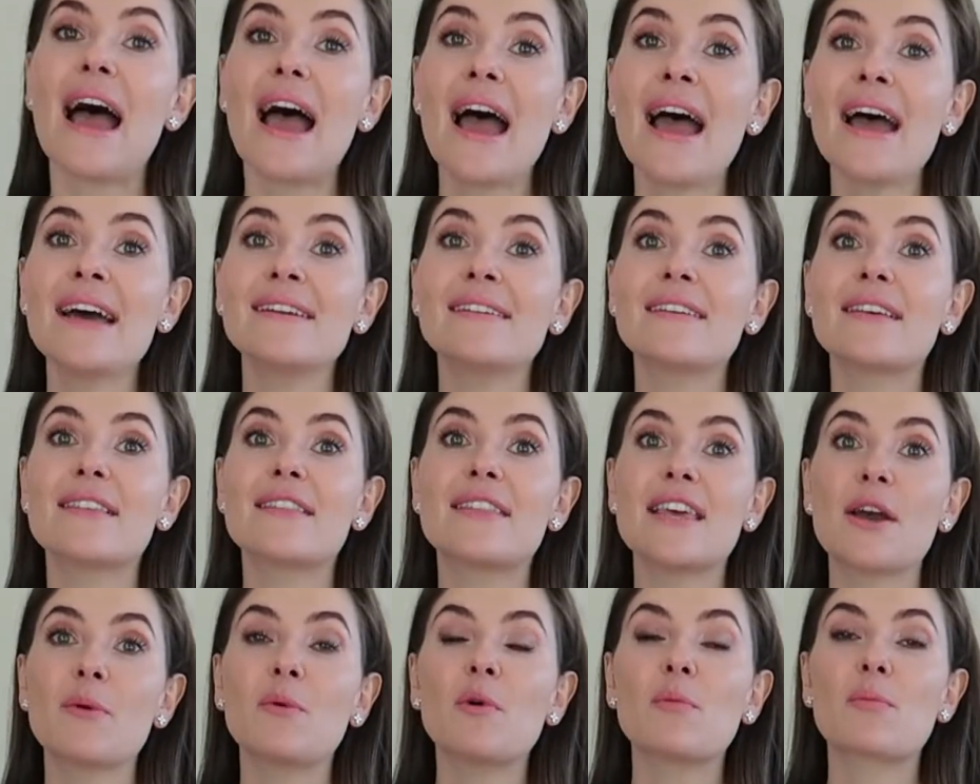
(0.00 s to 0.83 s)
And
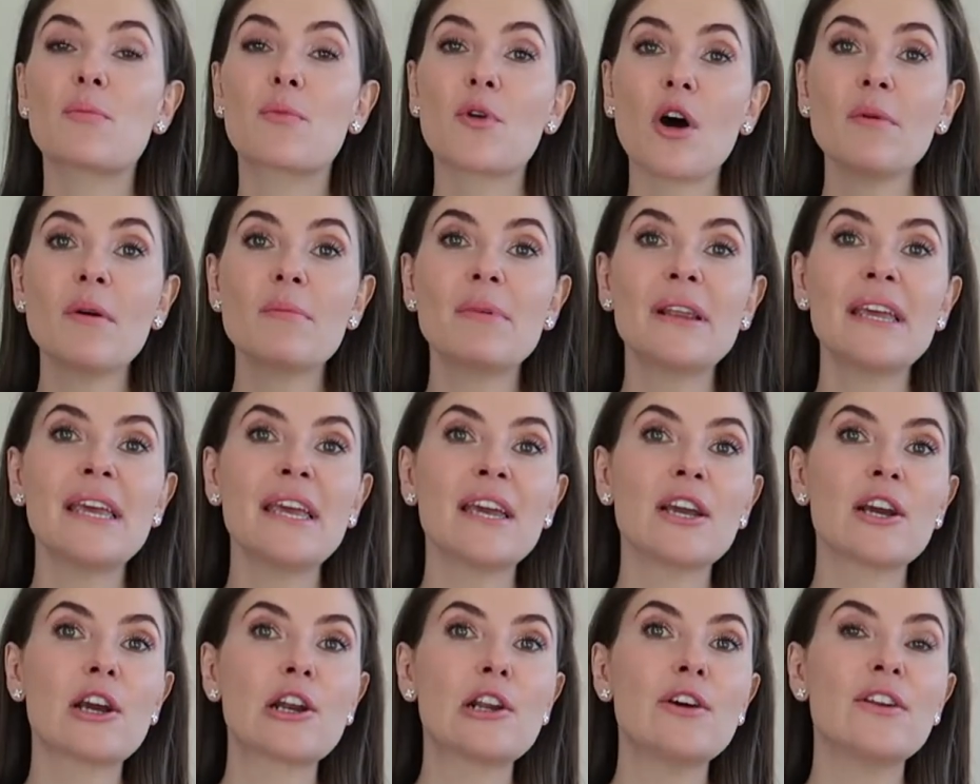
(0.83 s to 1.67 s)
they will probably
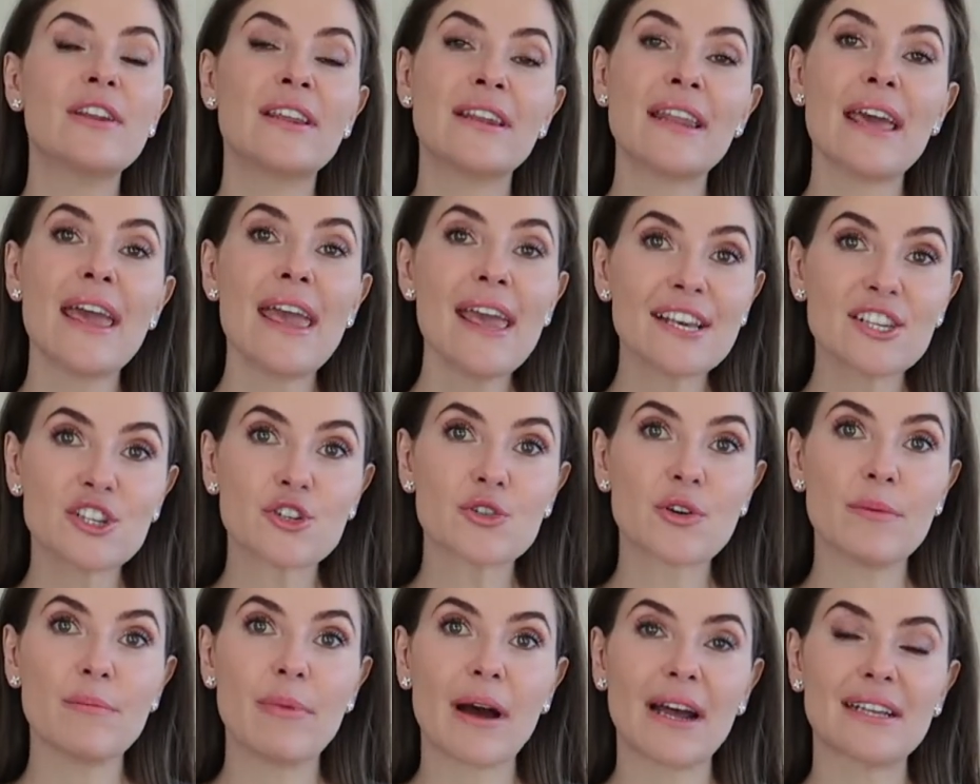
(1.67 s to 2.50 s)
include an
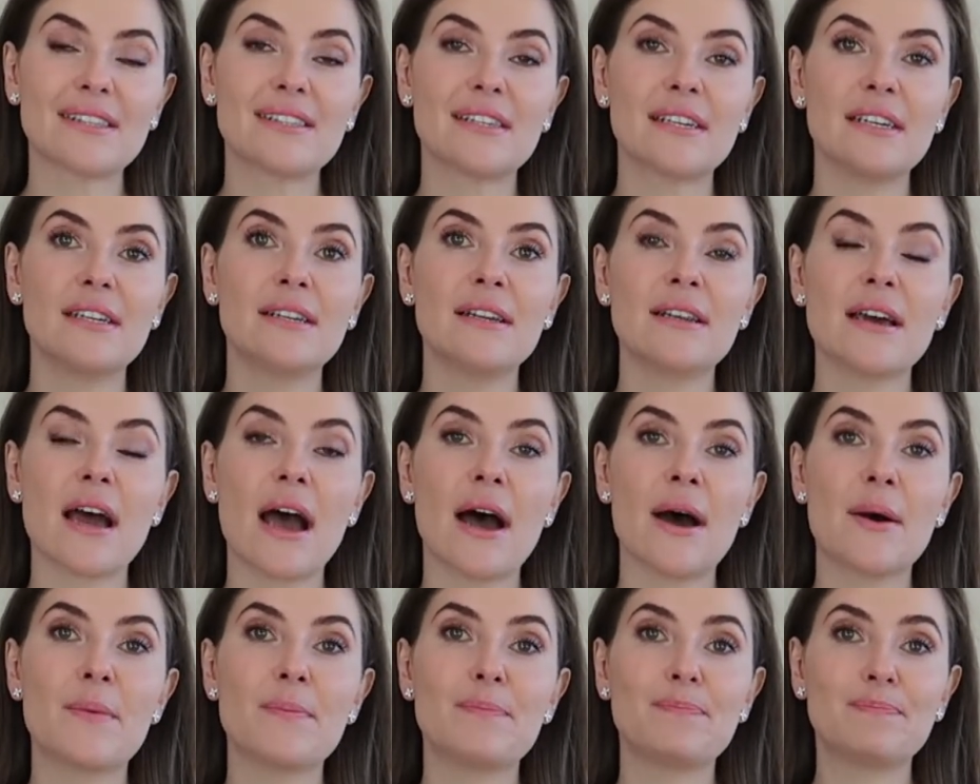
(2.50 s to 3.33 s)
extra
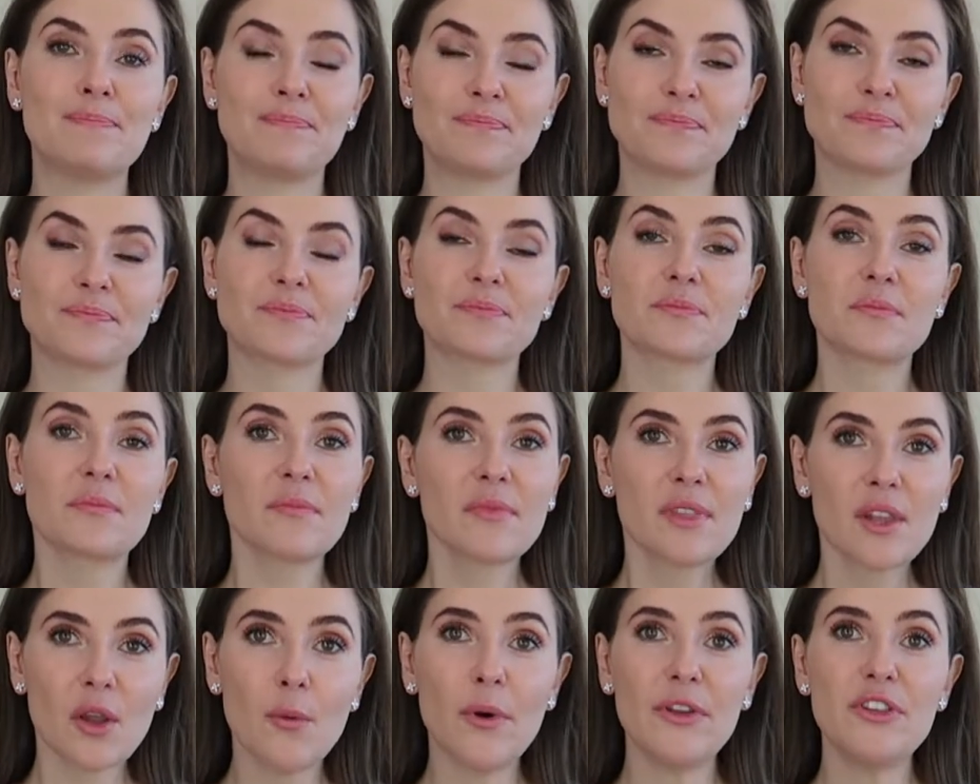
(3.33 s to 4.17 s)
button
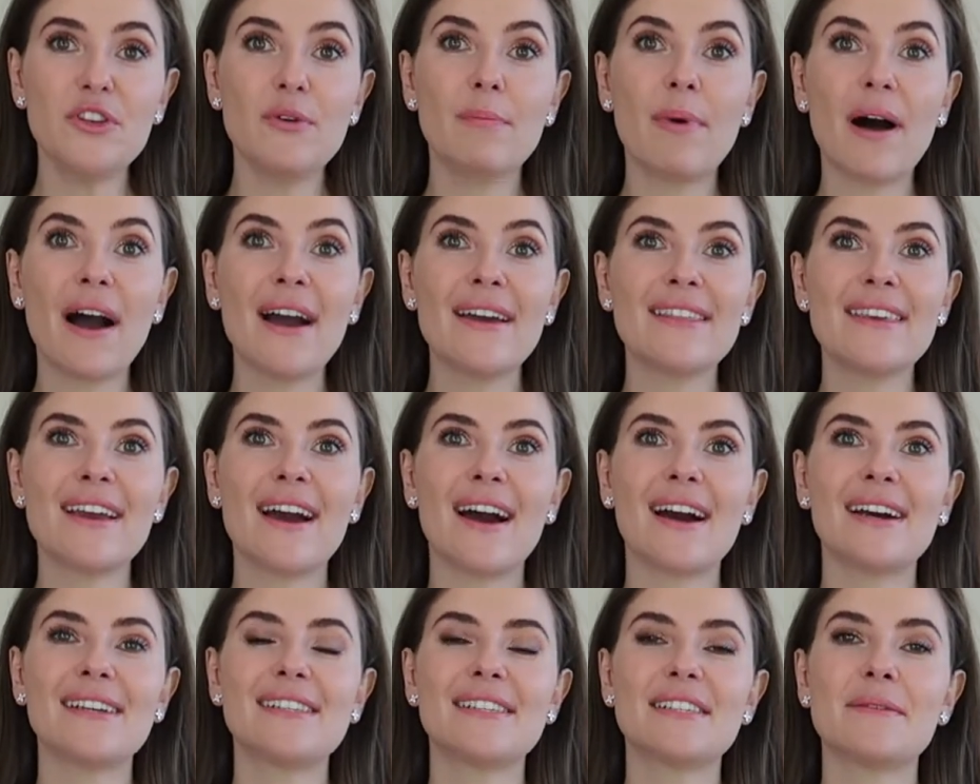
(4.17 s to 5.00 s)
when you buy the
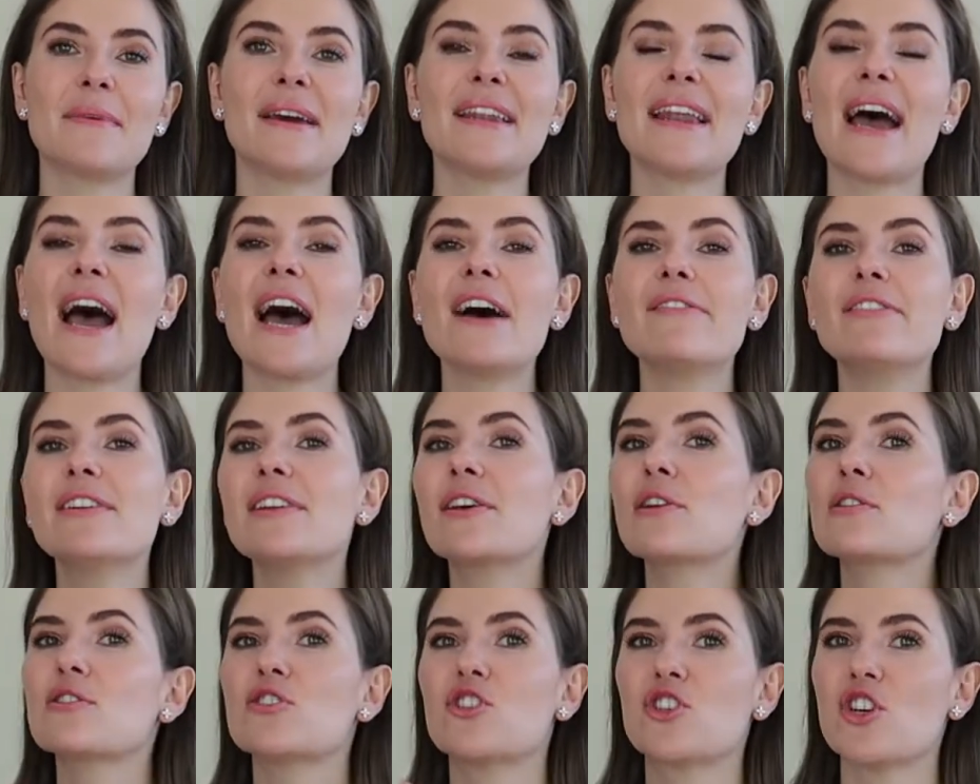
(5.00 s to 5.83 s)
item, and have a
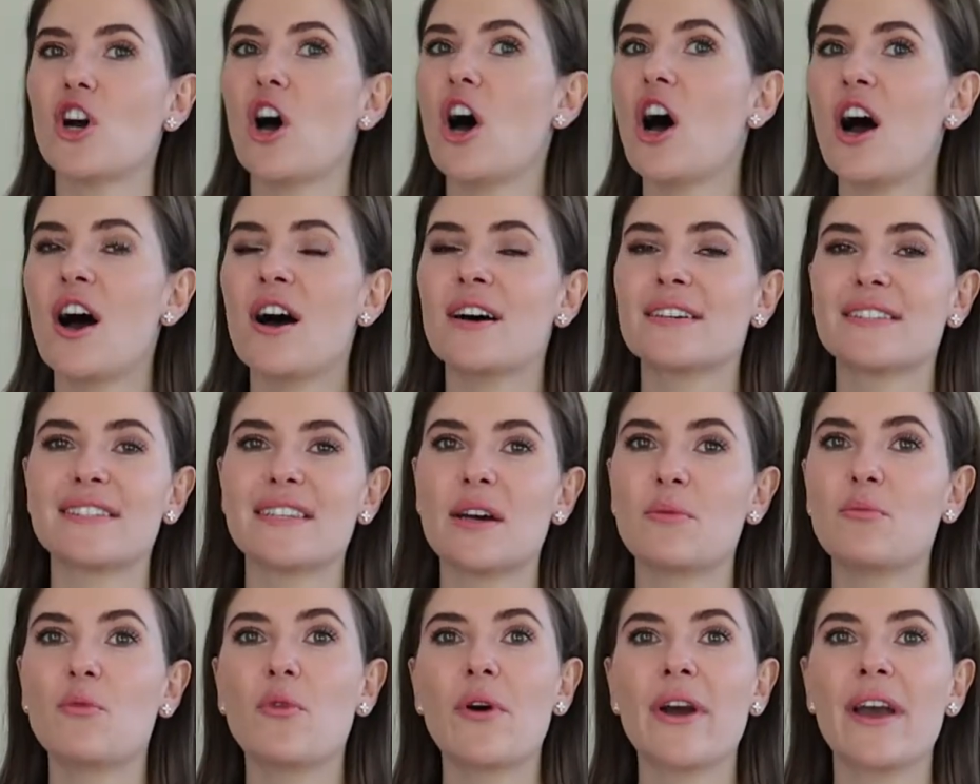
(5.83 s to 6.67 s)
little jar
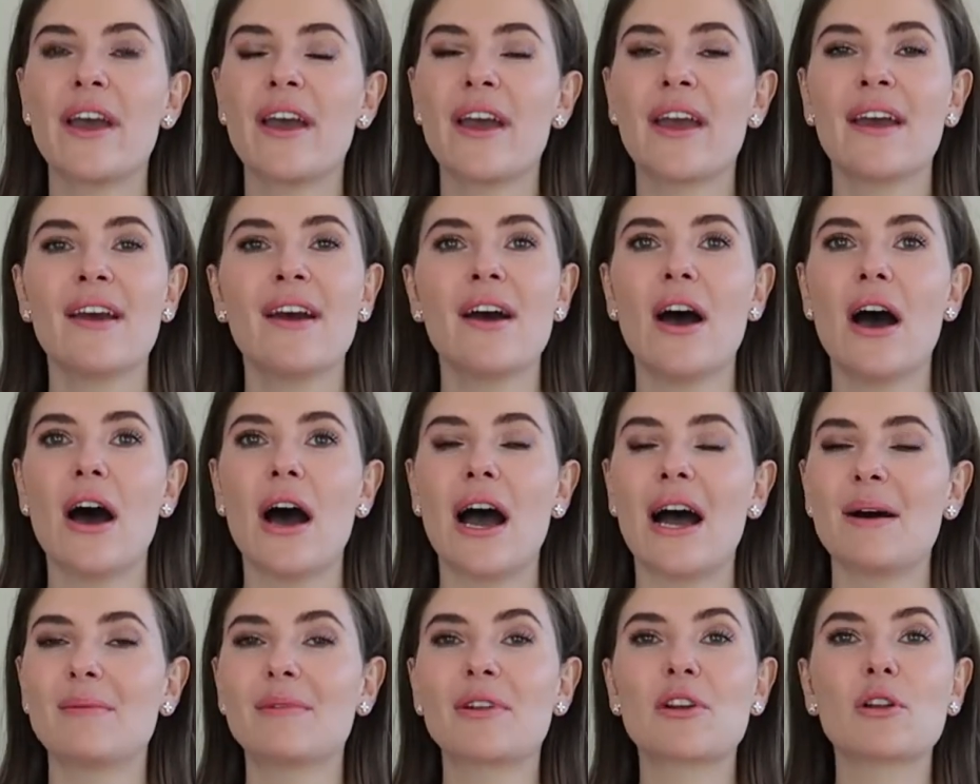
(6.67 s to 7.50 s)
somewhere,
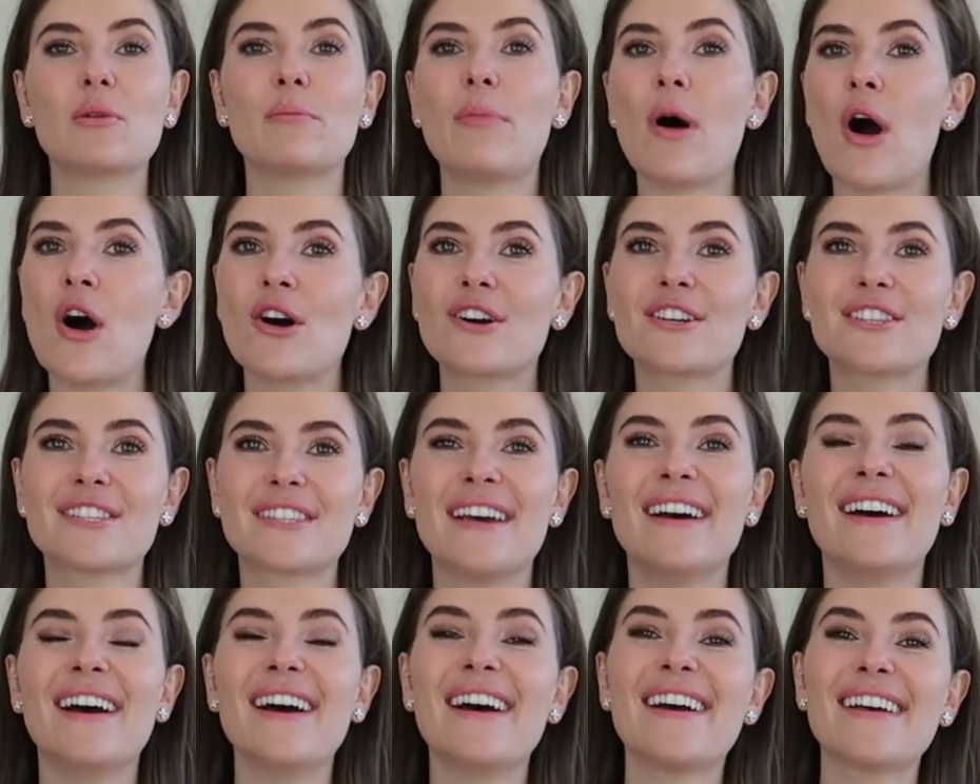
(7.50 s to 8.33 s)
little box
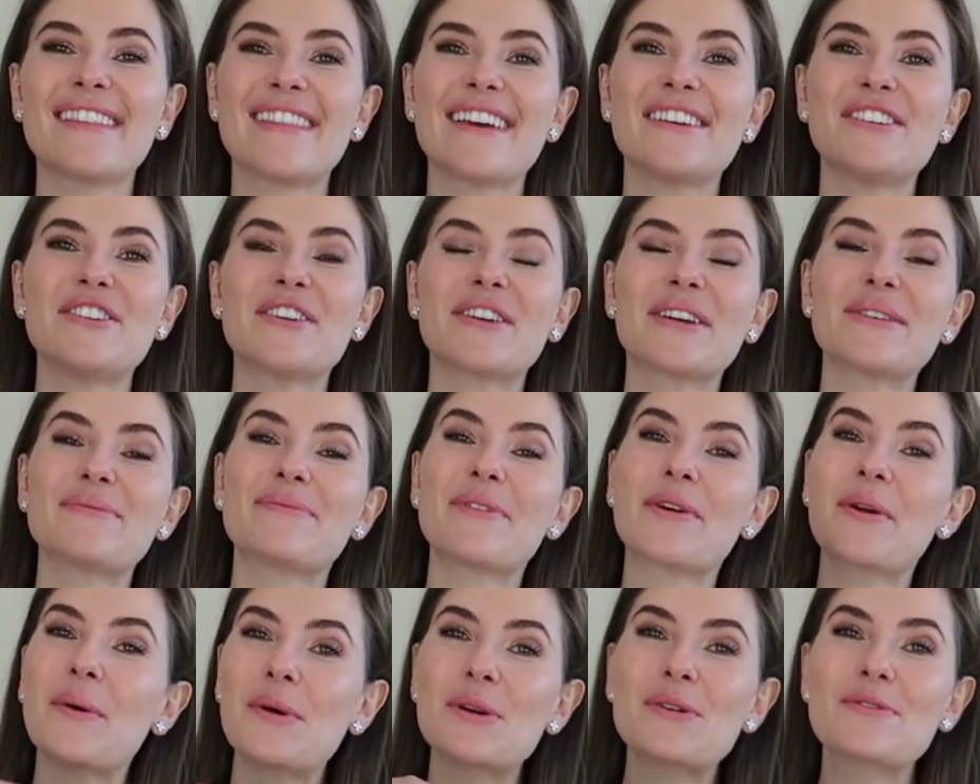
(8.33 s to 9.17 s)
that you can
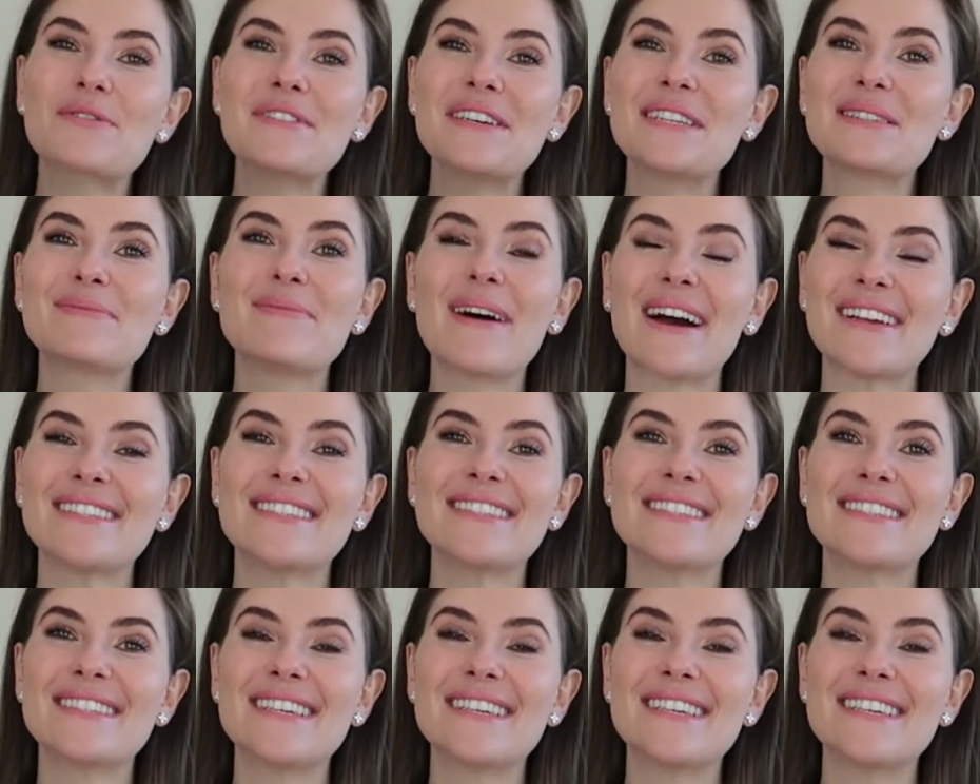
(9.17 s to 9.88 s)
put all of these buttons